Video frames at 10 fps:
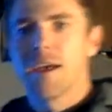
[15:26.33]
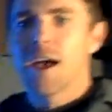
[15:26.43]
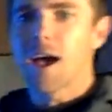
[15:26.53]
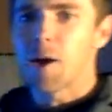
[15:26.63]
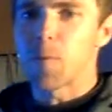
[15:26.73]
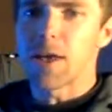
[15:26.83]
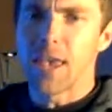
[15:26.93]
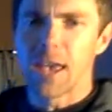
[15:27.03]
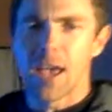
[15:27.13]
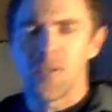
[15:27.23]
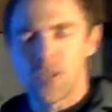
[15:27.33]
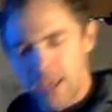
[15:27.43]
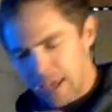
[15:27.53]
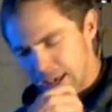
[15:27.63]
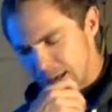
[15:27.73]
But yeah, and
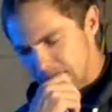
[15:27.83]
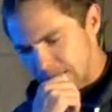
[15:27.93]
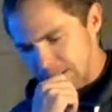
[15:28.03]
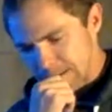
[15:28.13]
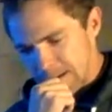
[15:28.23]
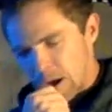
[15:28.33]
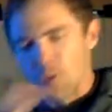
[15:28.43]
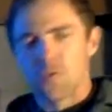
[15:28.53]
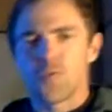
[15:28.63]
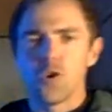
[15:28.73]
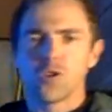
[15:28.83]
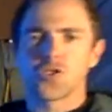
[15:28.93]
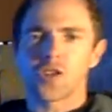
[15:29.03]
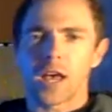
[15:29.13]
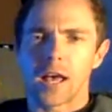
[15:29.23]
the on the
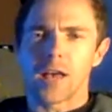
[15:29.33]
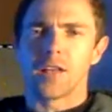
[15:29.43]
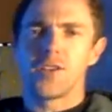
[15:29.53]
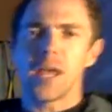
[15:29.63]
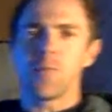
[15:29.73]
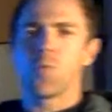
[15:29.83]
first attempt,